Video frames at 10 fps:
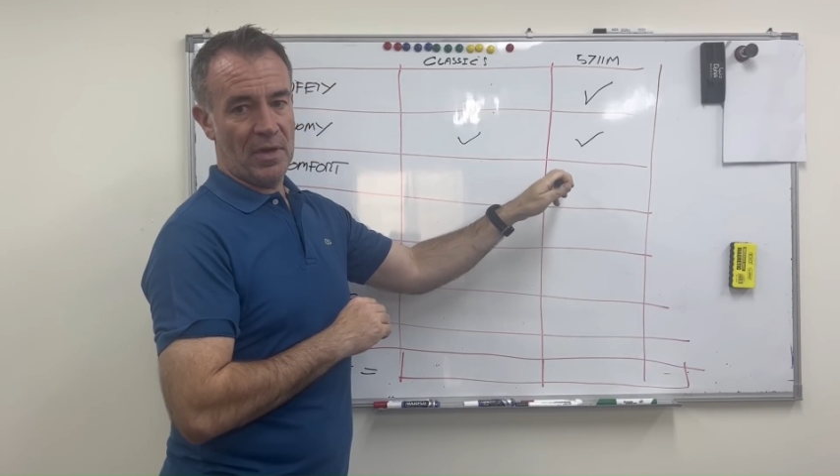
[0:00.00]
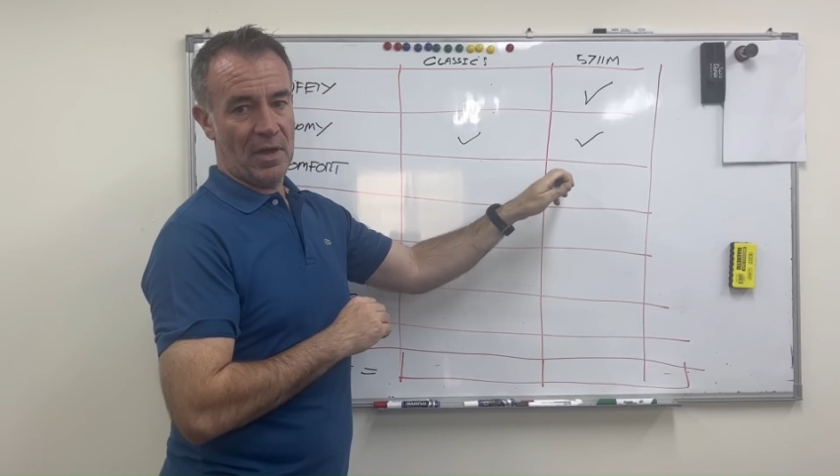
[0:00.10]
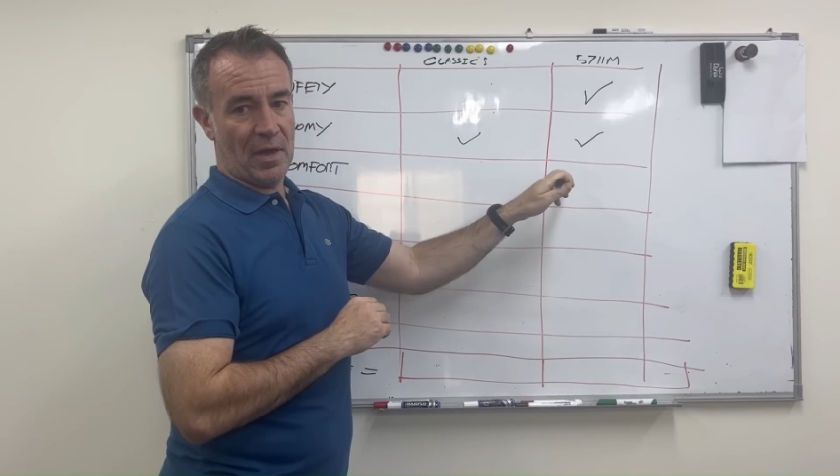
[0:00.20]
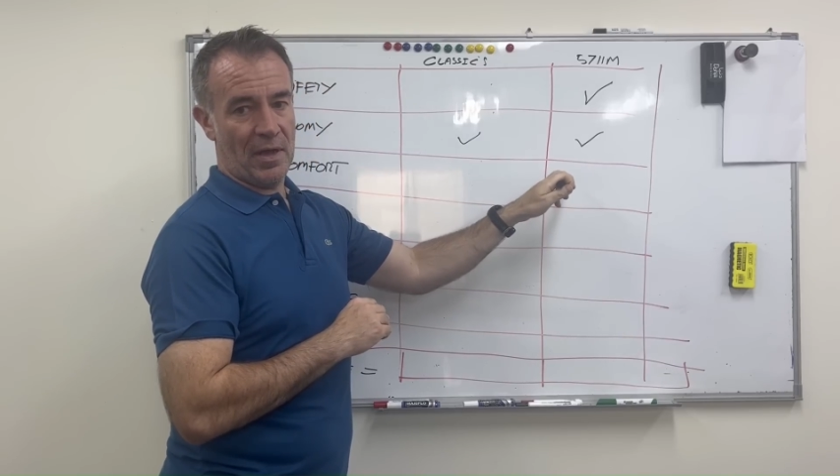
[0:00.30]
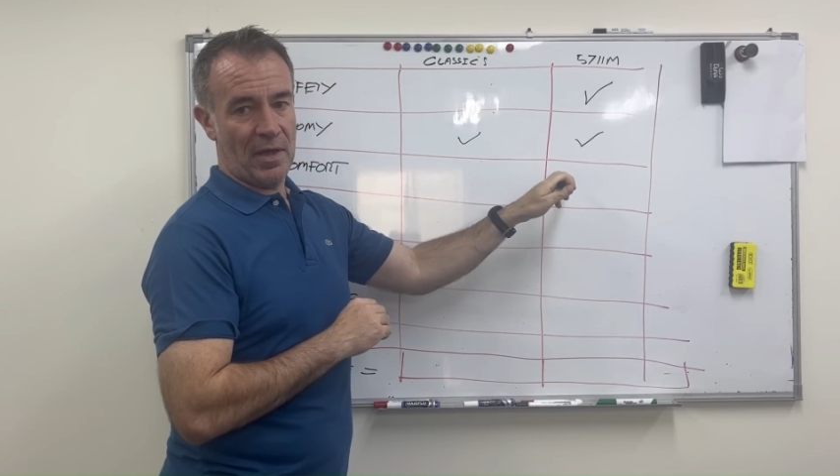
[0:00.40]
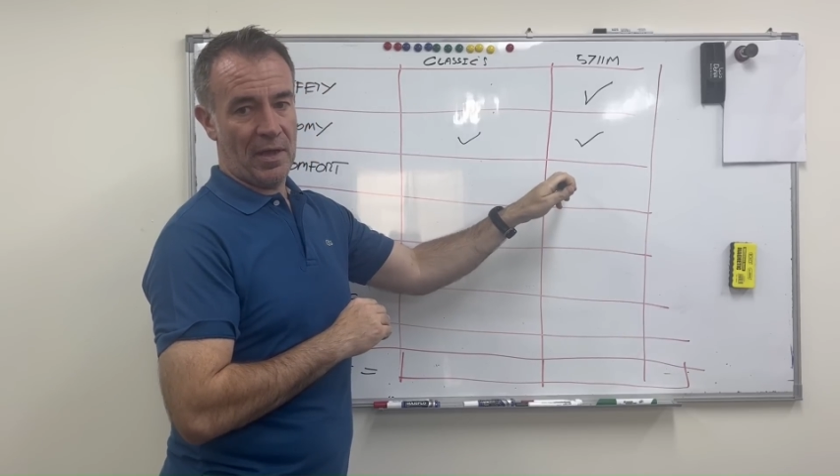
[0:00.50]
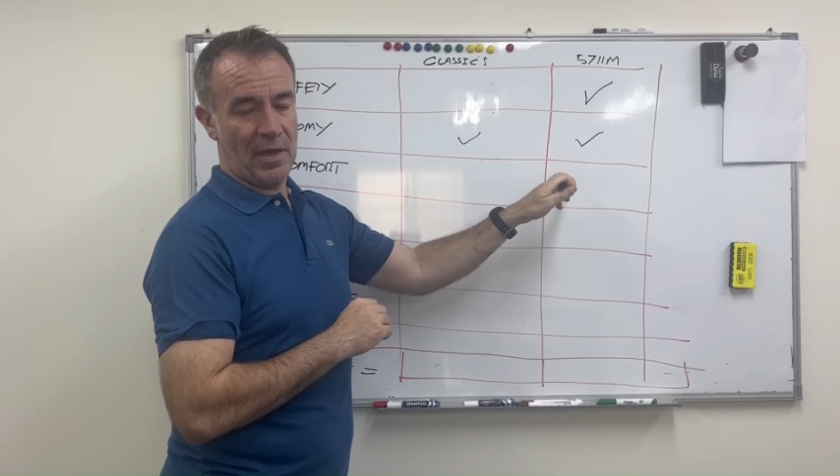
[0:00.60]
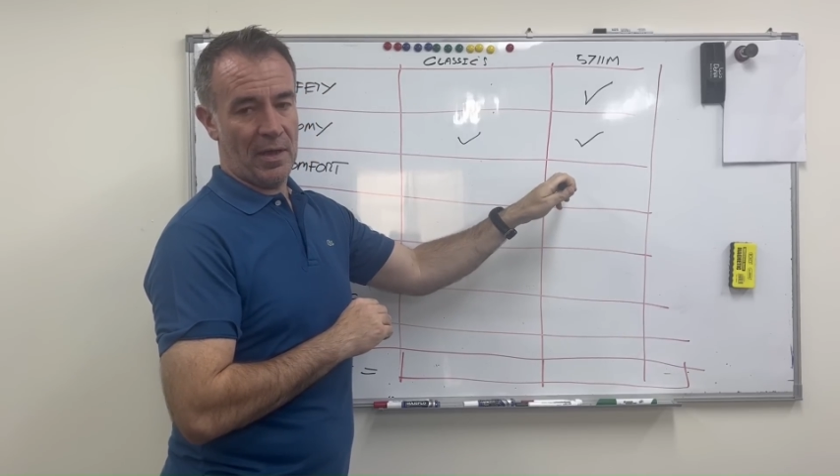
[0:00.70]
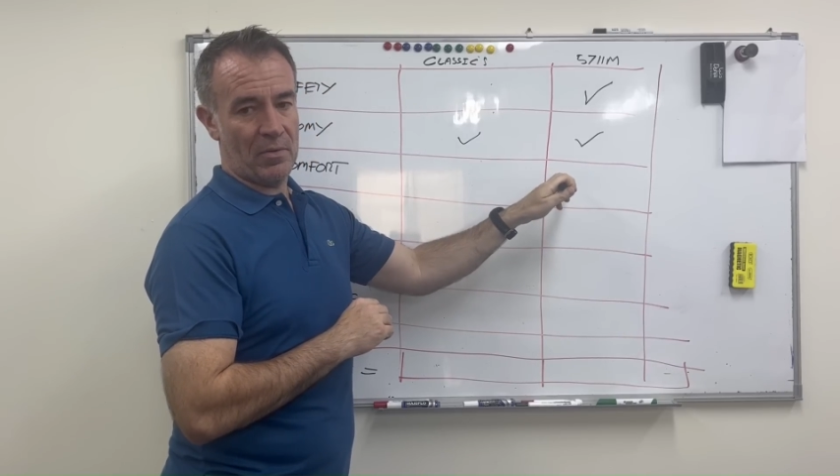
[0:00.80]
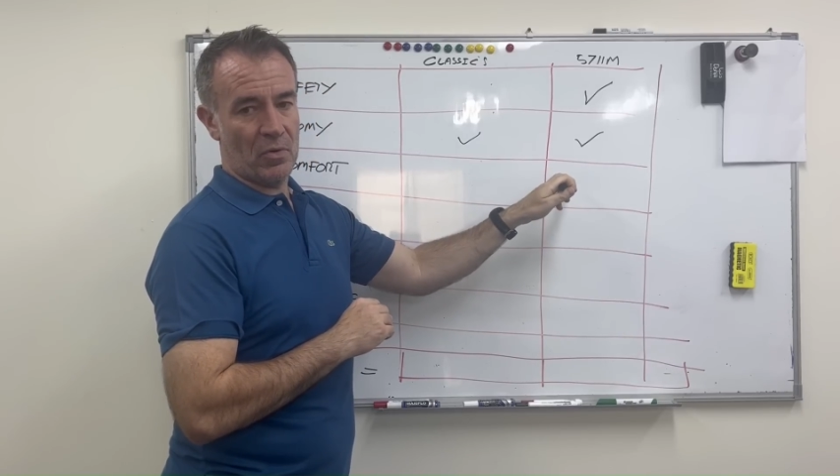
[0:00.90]

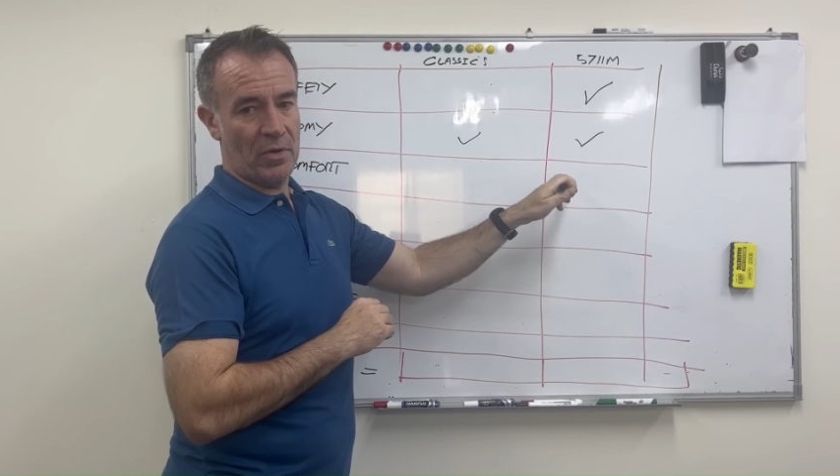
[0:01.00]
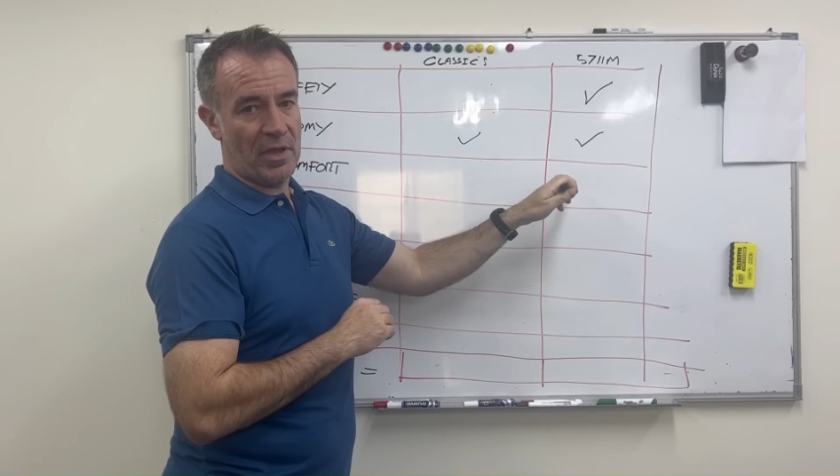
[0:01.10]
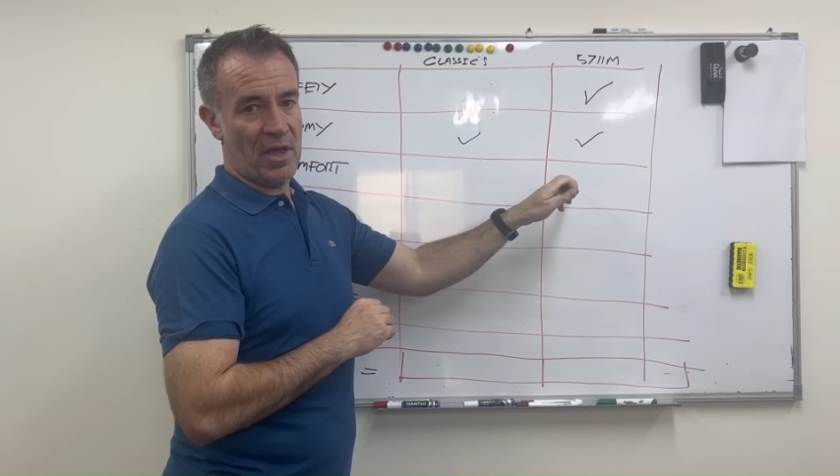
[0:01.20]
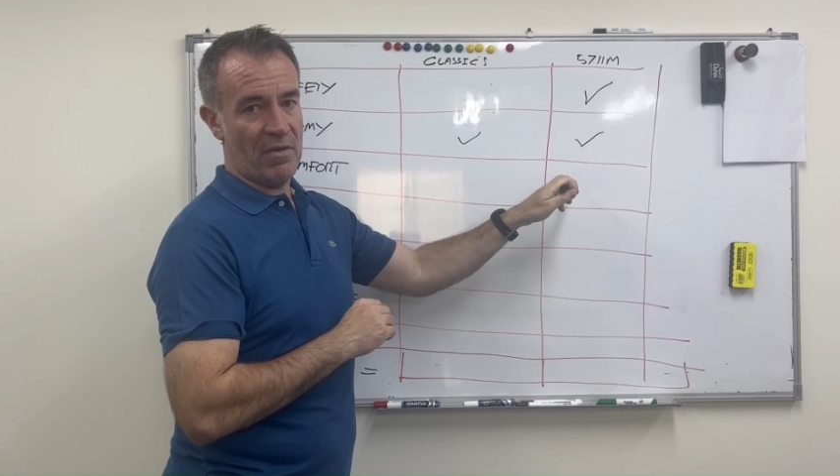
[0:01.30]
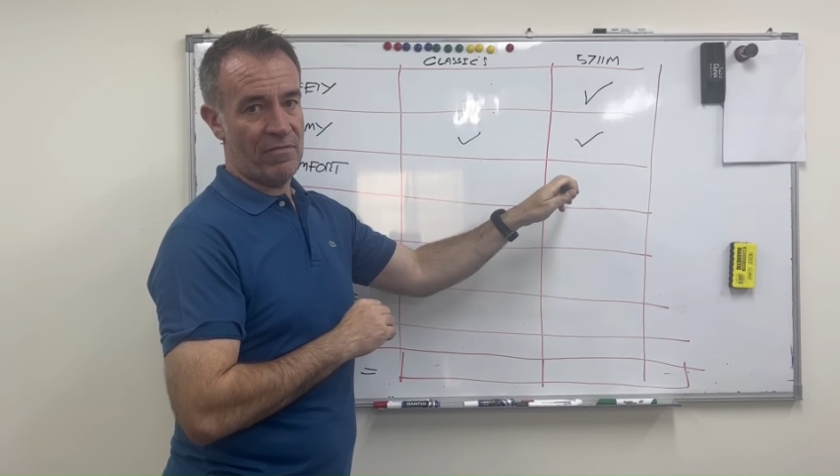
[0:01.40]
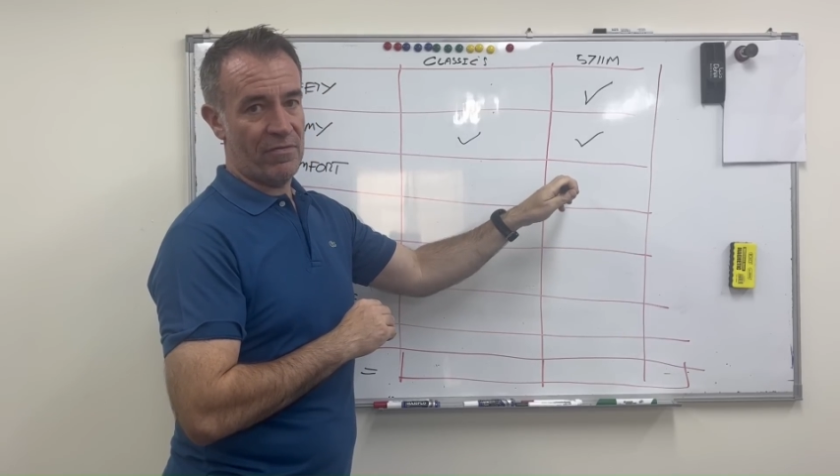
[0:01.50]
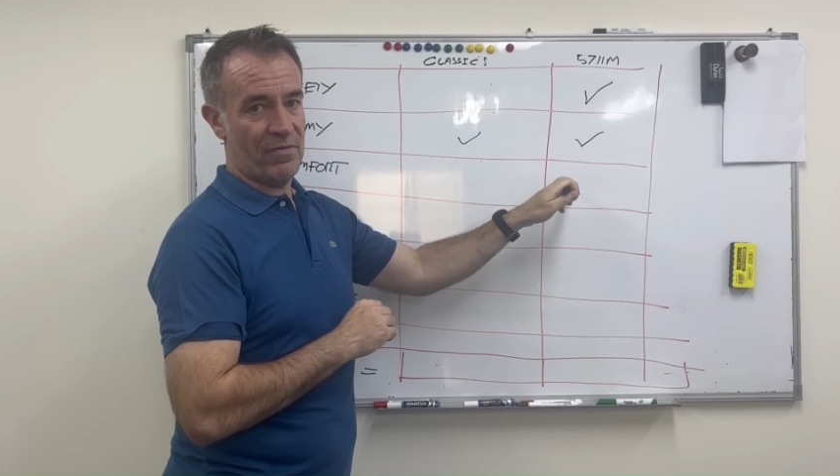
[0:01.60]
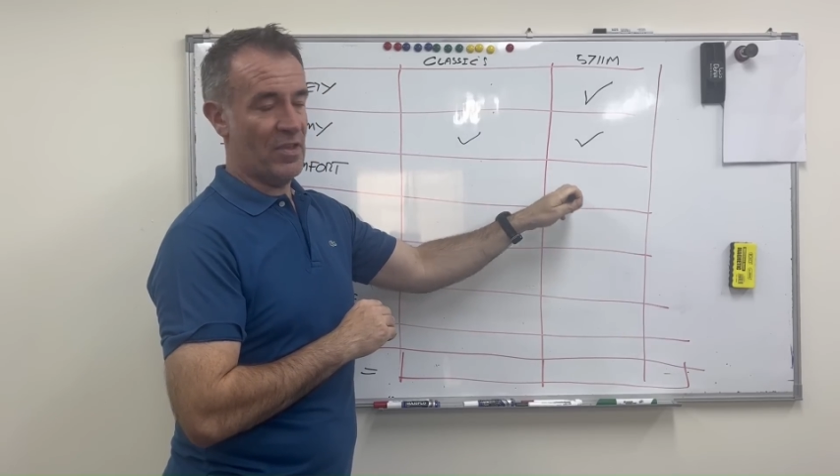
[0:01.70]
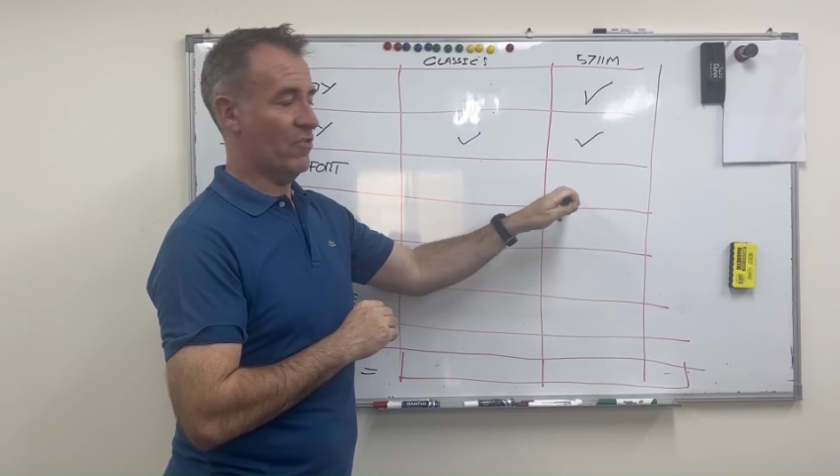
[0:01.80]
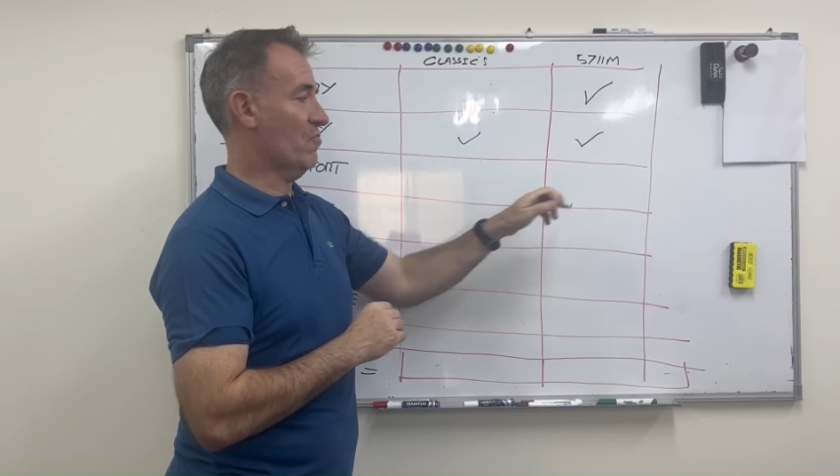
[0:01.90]
I'm going to give
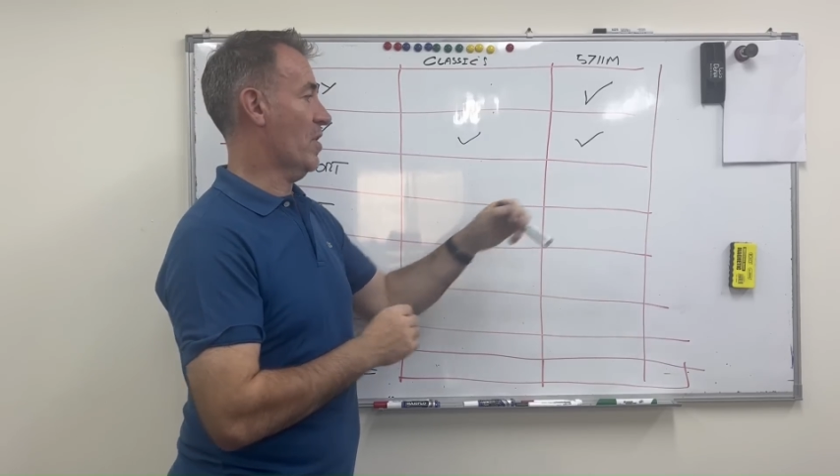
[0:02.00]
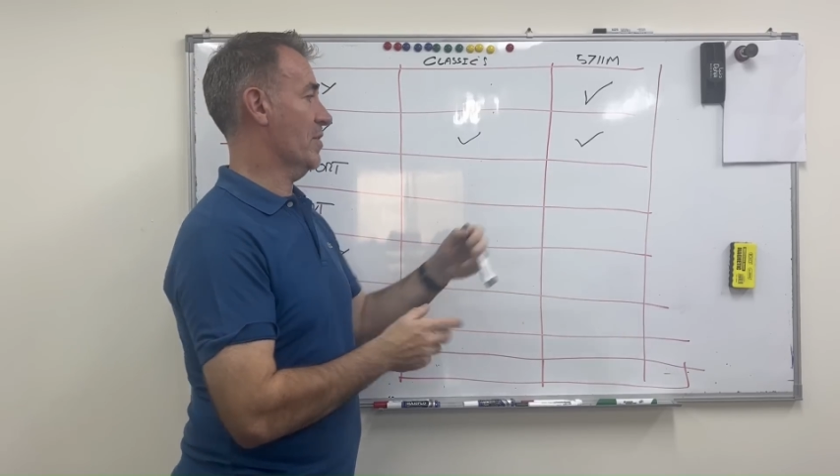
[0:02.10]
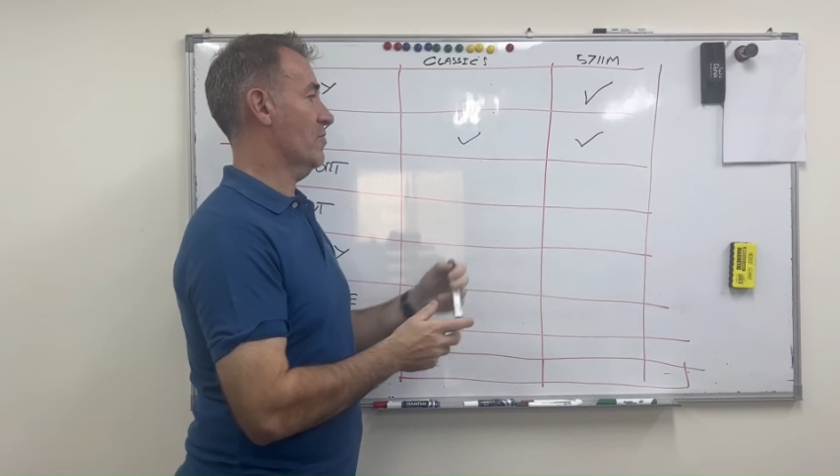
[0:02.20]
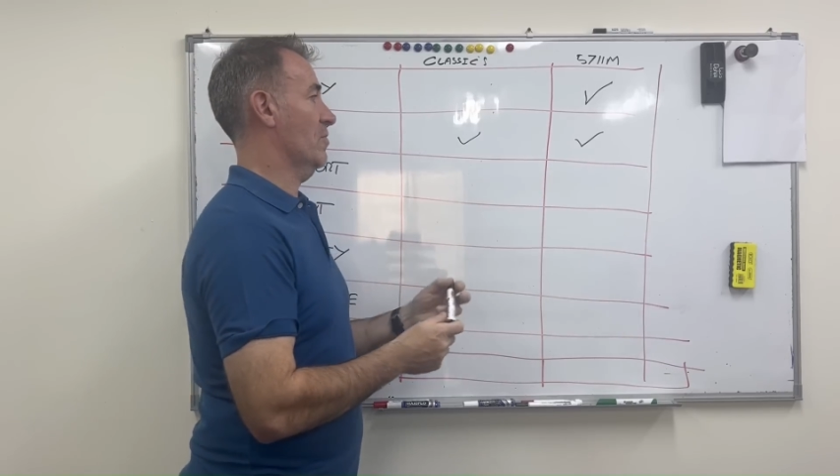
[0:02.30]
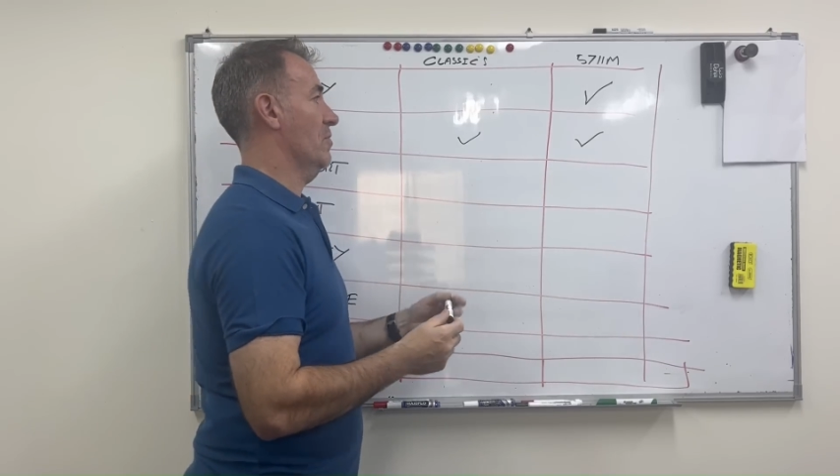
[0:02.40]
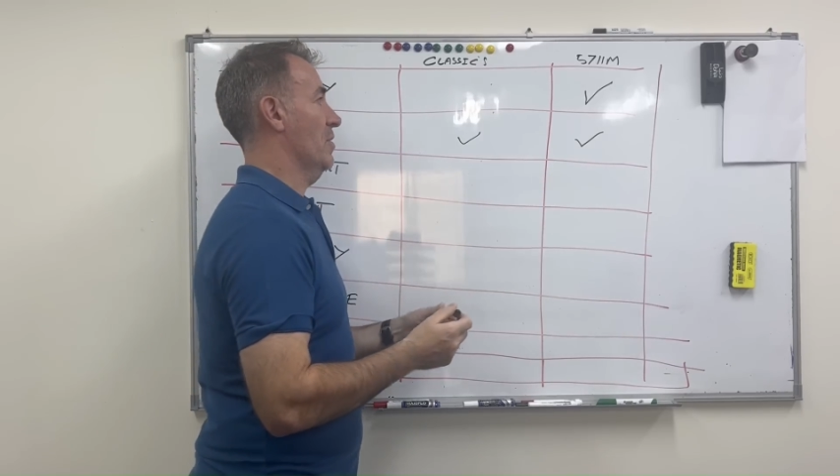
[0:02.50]
this tractor